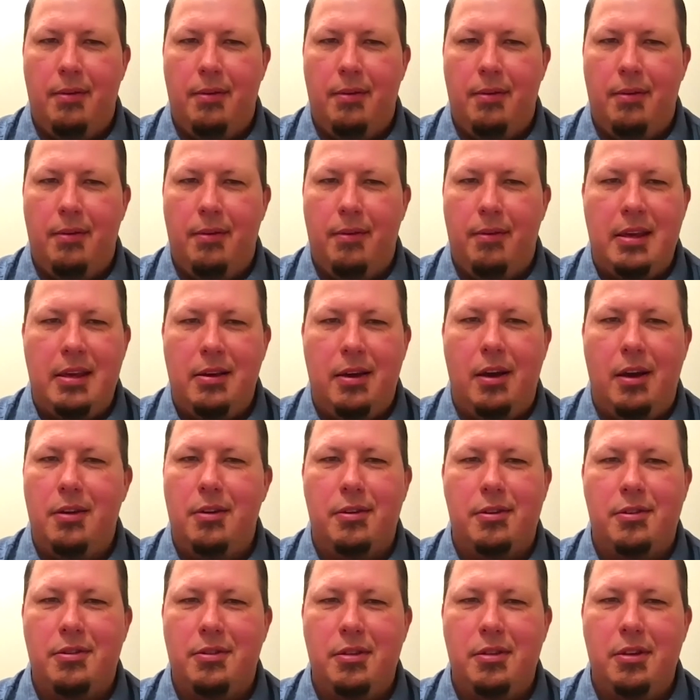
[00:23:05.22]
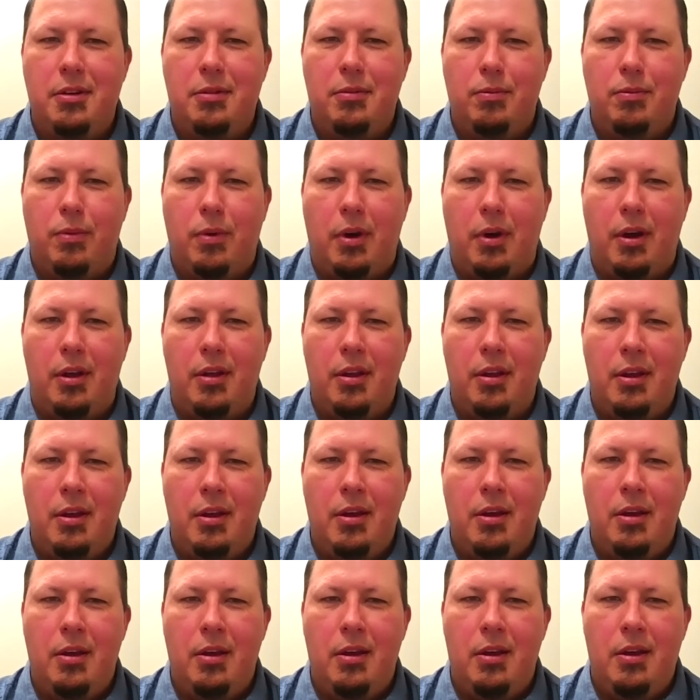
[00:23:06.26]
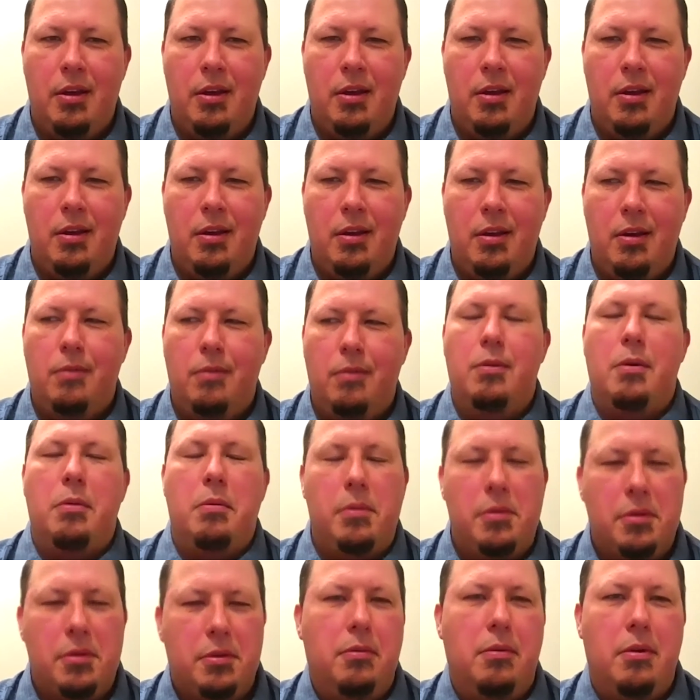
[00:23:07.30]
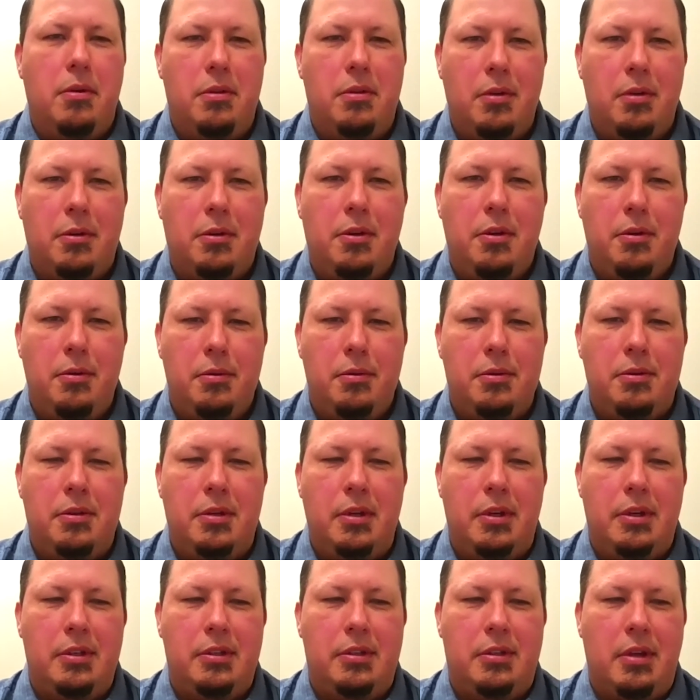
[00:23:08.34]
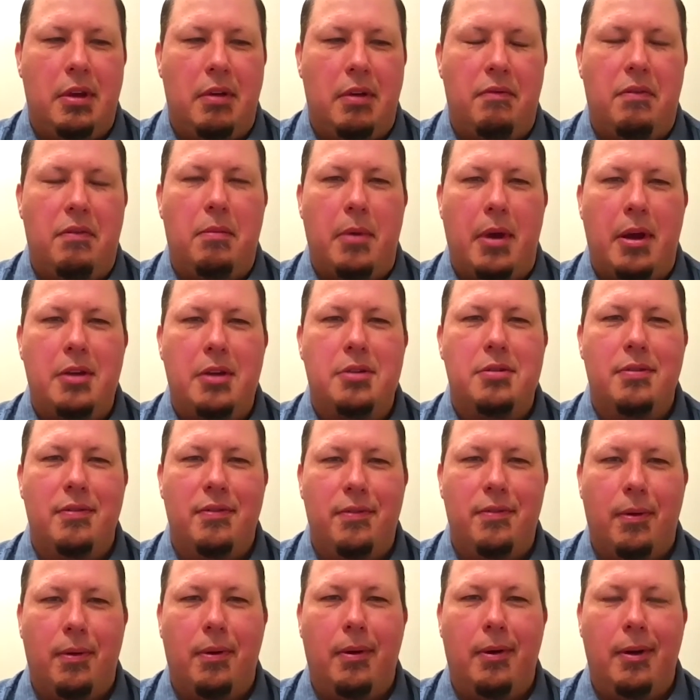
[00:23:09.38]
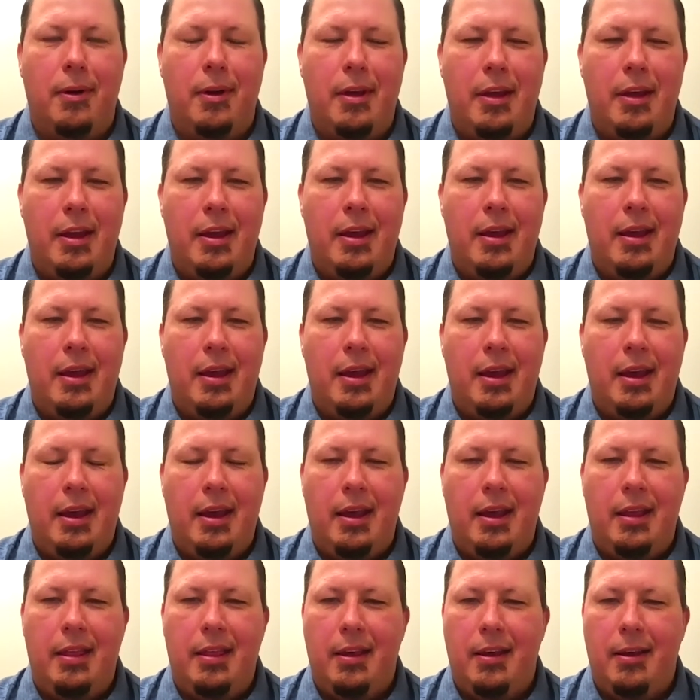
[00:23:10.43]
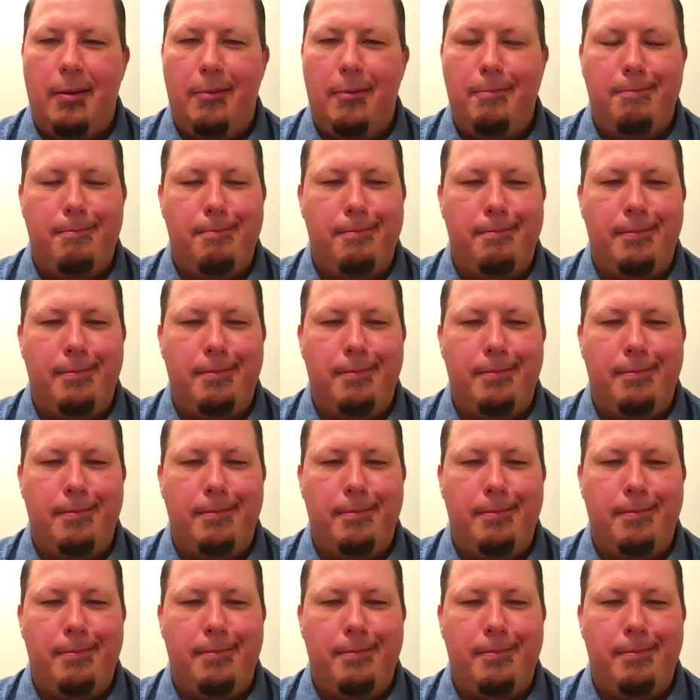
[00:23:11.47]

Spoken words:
don't think he understood what we was going to use his information for. And